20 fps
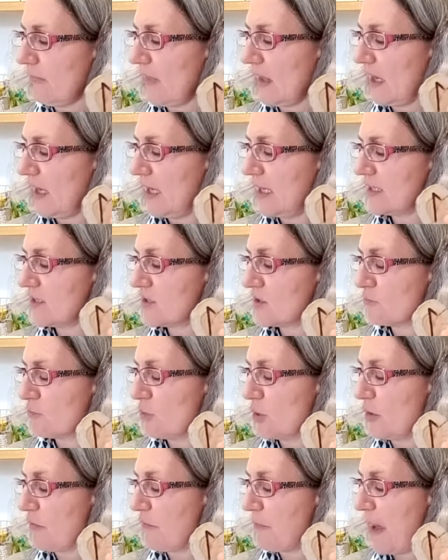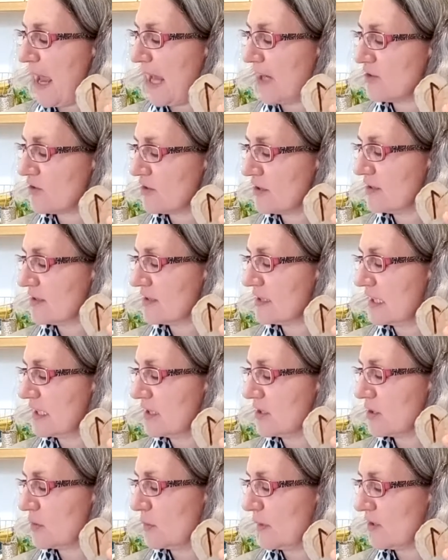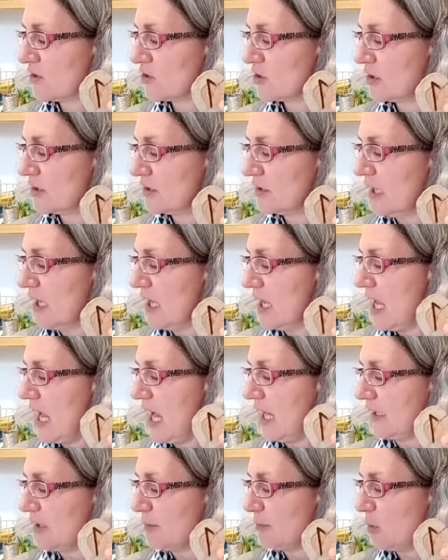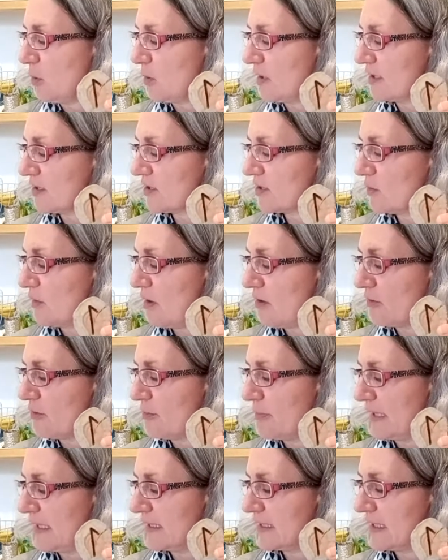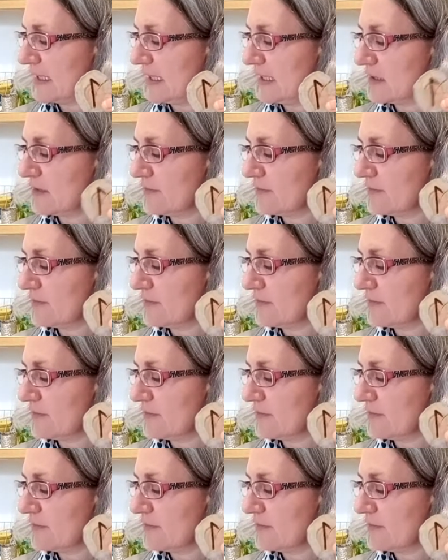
It is the rune of patience and intuition, and it points to our ability to